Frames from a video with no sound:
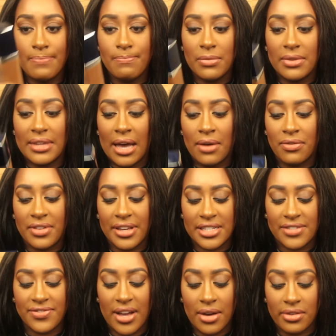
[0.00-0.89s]
Now
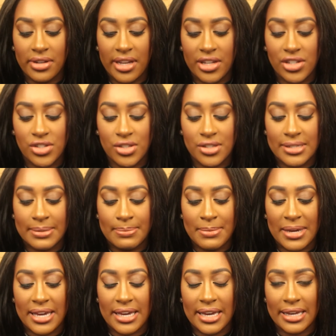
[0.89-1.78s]
this foundation to
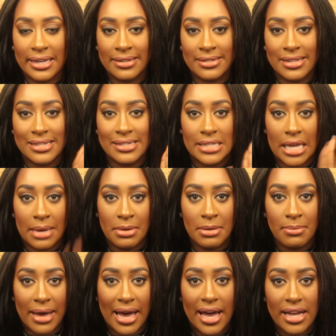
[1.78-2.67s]
me is
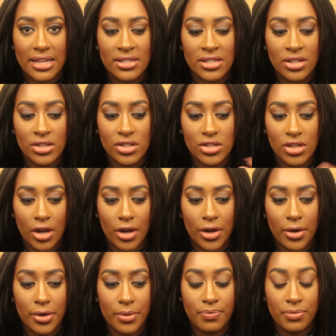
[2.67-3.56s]
semi-matte,
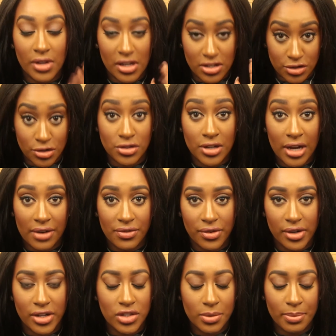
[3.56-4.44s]
so it's good
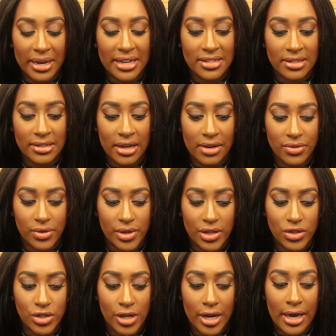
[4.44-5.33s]
coverage, amazing
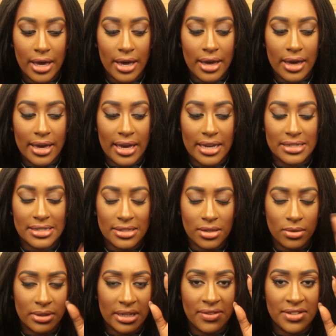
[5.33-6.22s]
coverage. It
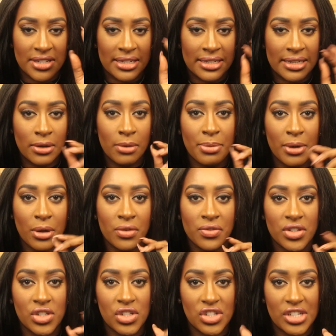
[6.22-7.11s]
still leaves a little bit
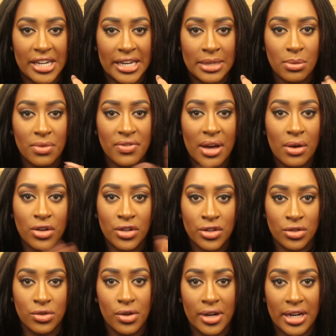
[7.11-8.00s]
of a sheen without
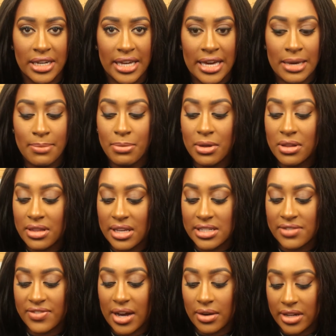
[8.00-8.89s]
looking oily, but
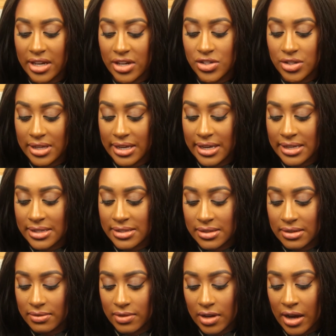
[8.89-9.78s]
this foundation is,
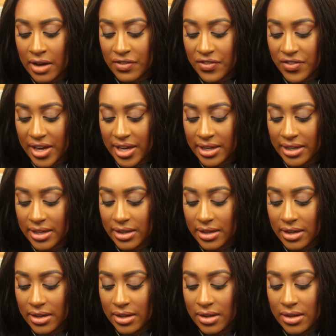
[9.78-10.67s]
I think,
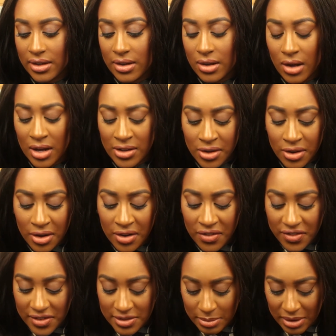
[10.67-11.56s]
I don't know
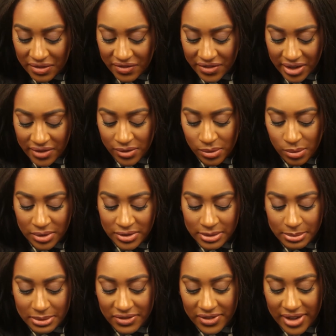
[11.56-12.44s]
if it's my favourite one
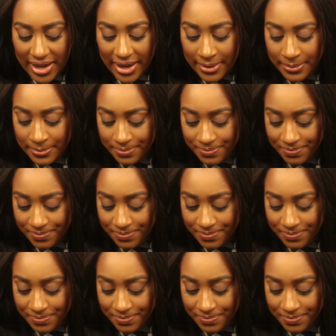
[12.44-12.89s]
to be fair.